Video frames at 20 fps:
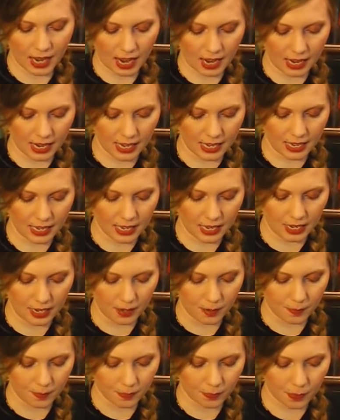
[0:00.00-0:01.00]

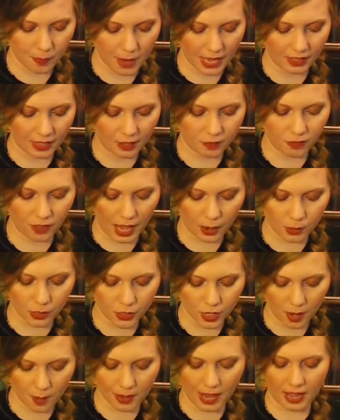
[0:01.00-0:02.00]
I um, made like
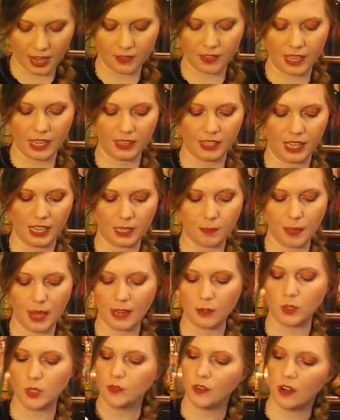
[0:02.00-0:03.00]
flowers coming out of it and like
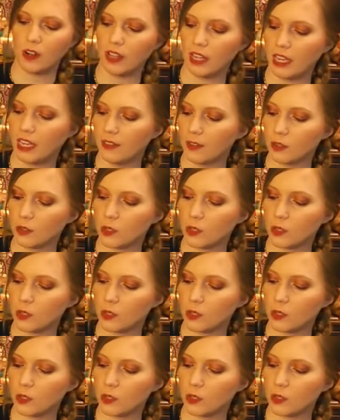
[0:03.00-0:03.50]
petals falling and little